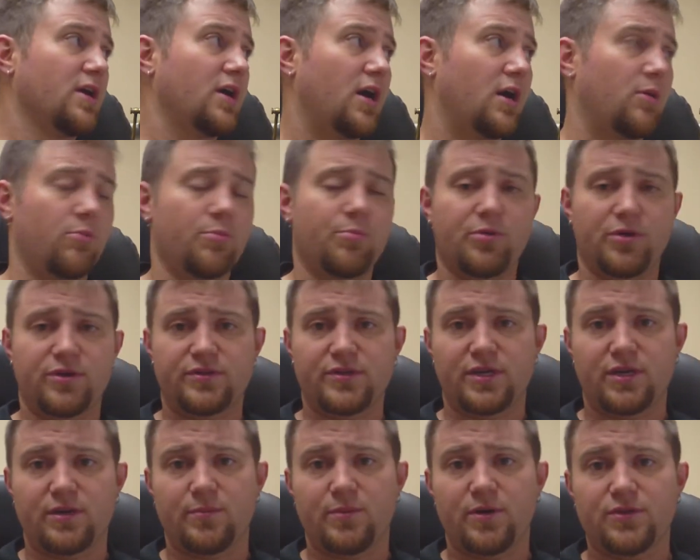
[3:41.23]
We put a
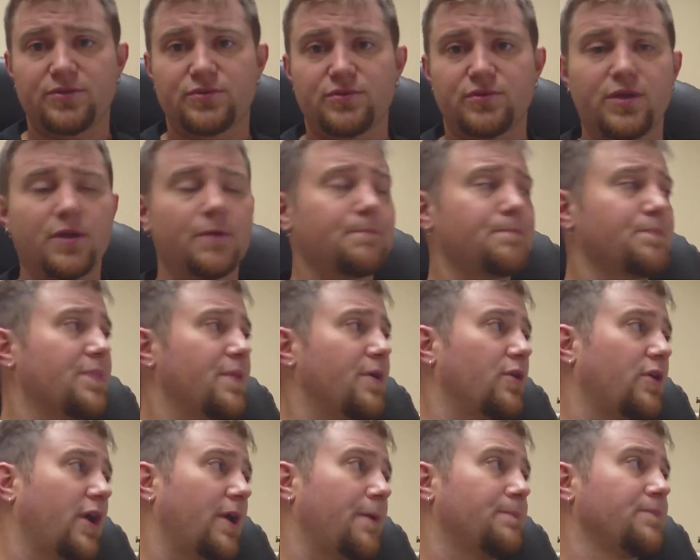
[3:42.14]
ton of balls through there.
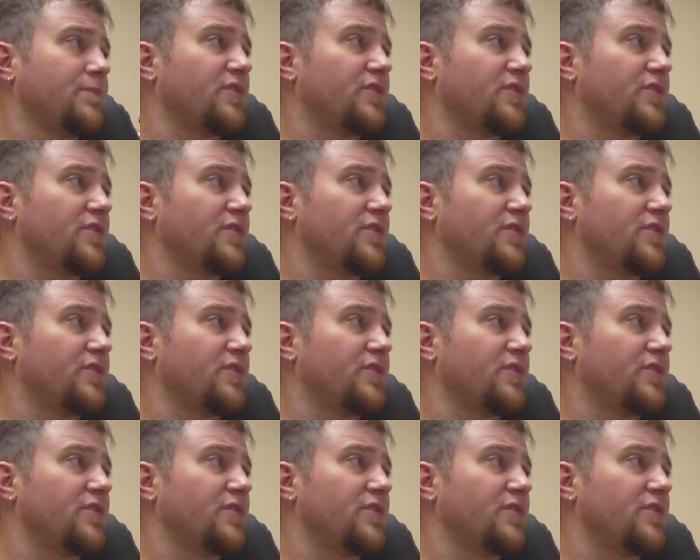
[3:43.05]
Okay,